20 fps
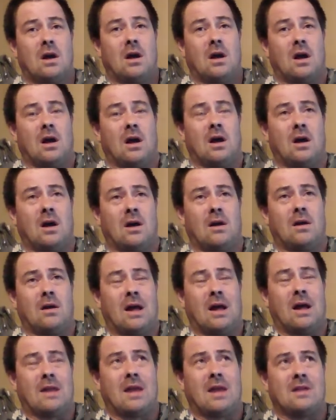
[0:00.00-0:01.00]

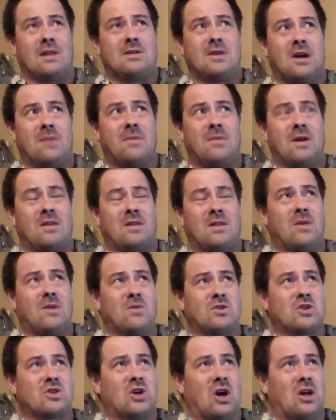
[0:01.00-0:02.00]
at that time, I think it
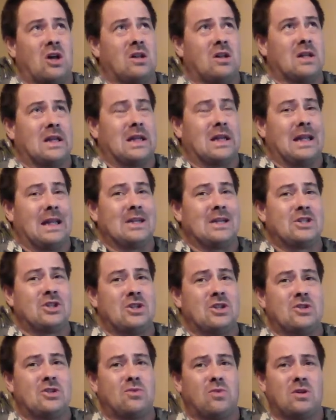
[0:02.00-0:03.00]
was Gauntlet
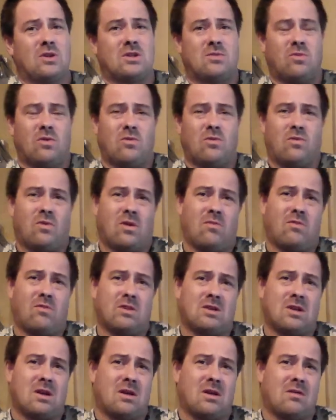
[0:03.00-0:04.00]
Legends was what
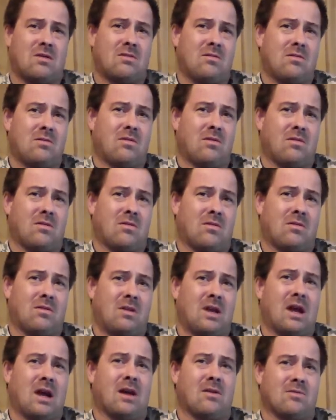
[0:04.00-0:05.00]
was or
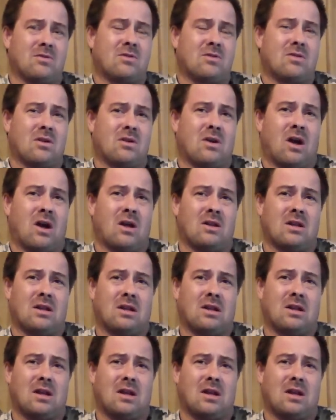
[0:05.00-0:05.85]
yeah, it was Gauntlet